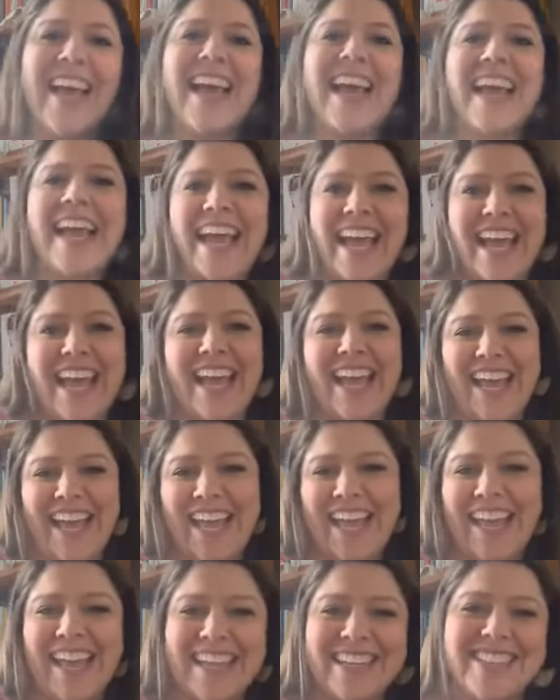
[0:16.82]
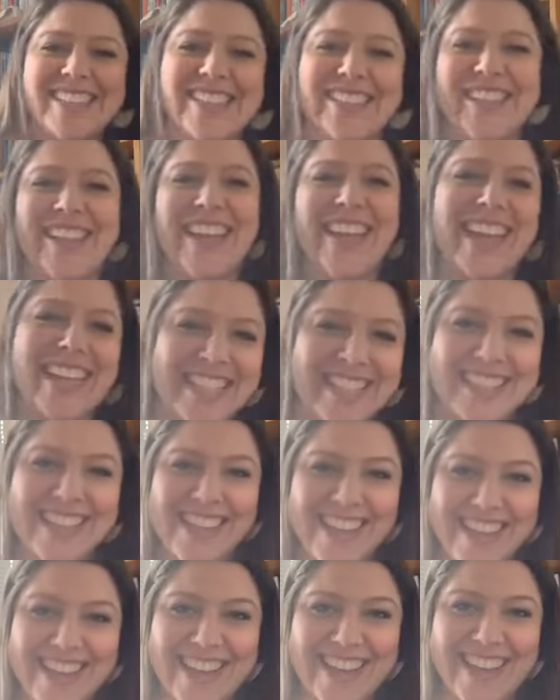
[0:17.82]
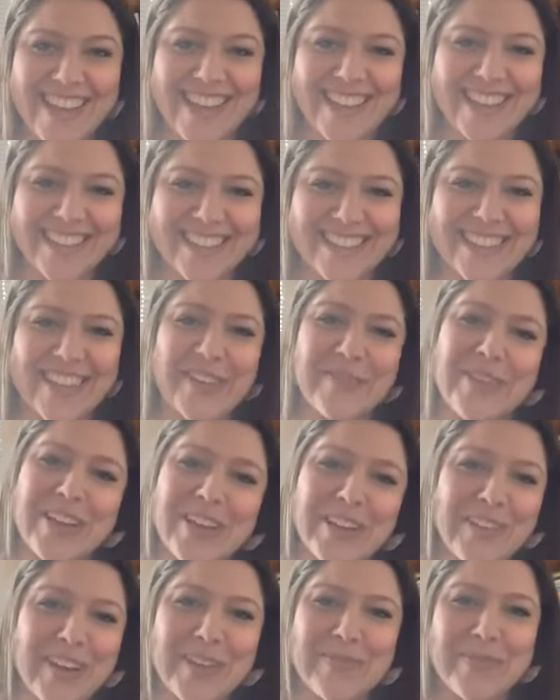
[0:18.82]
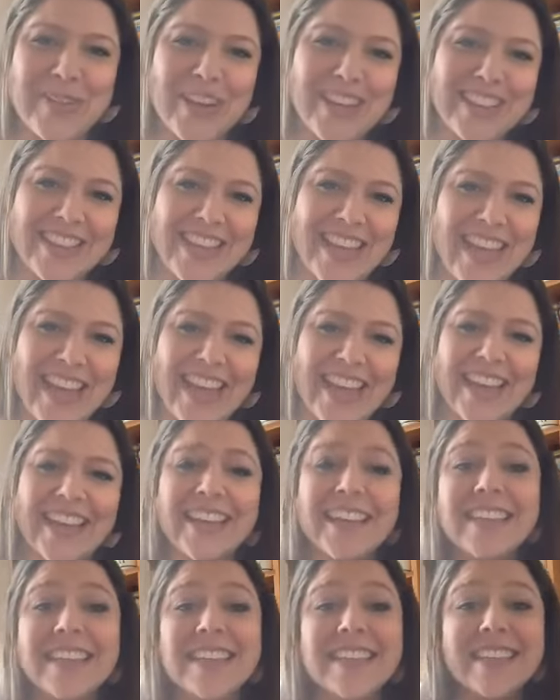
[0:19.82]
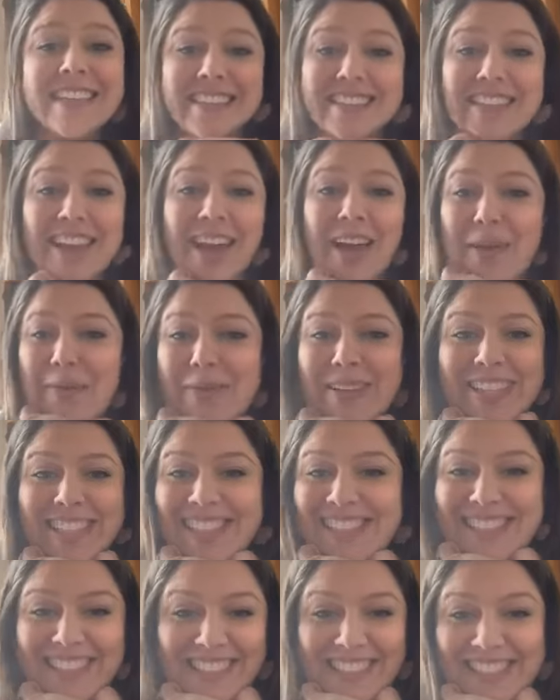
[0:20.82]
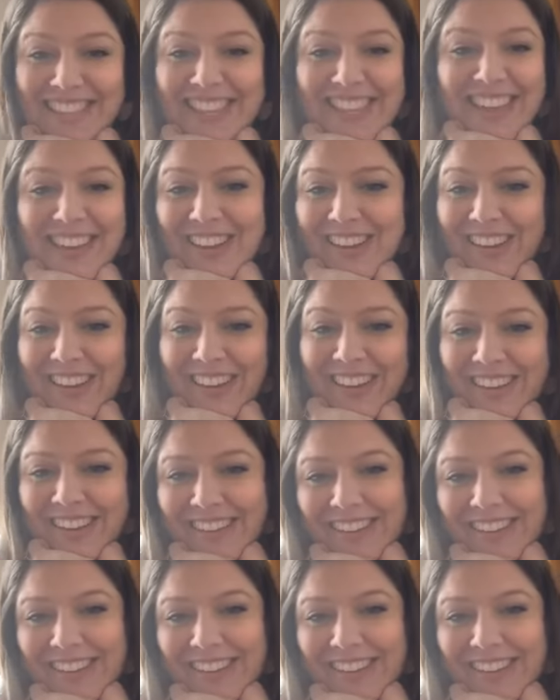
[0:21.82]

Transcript: And hey sis, hope you had a great birthday. Dobbins is here.